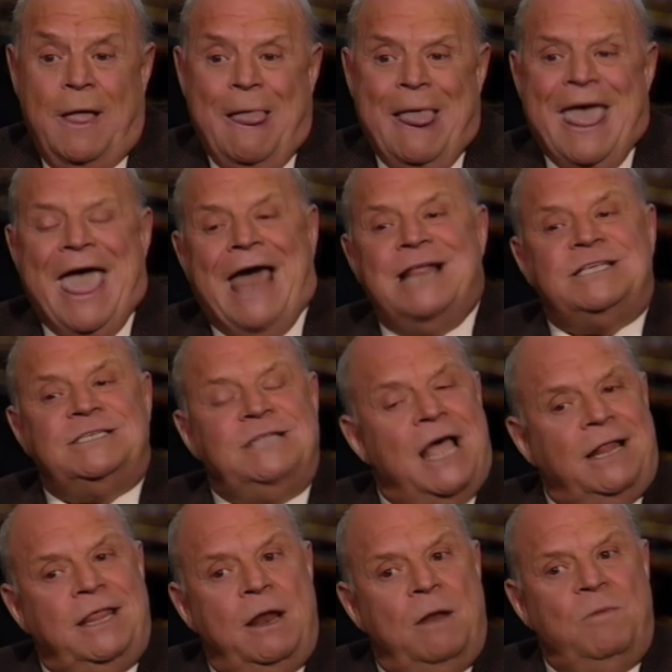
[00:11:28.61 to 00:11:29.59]
And it's not
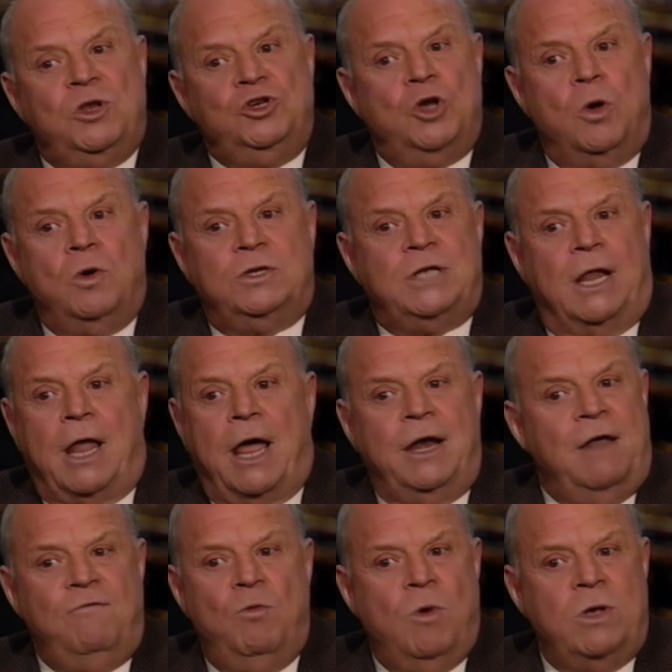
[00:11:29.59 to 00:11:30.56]
that I'm a joke teller. I never
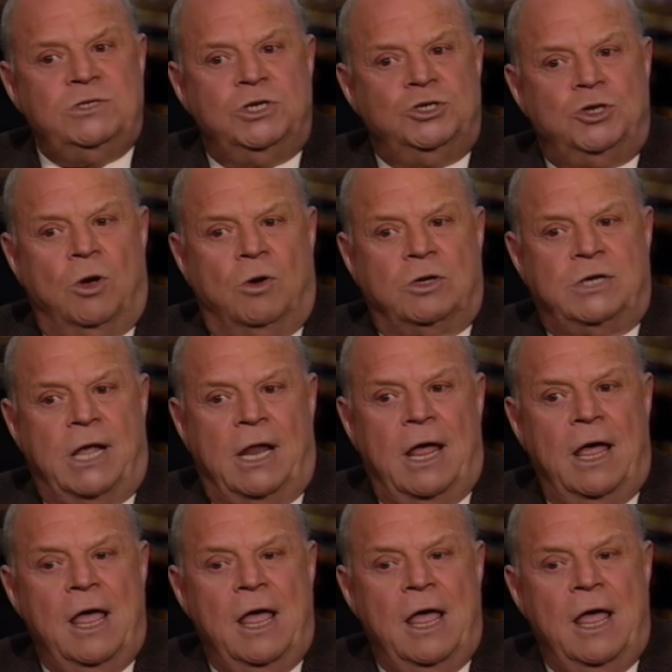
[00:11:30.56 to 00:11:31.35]
was a joke teller.